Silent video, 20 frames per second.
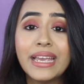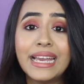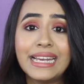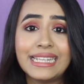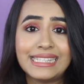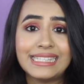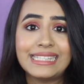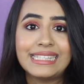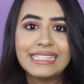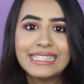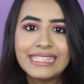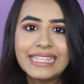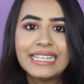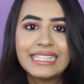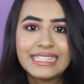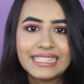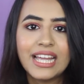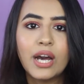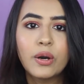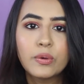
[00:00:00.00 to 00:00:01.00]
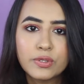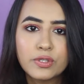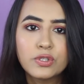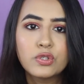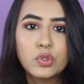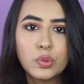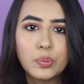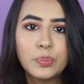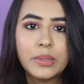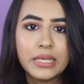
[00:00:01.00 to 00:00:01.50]
Yes,
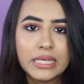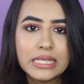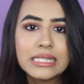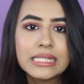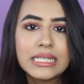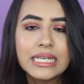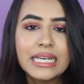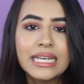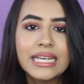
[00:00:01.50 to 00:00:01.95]
6,000 rupees.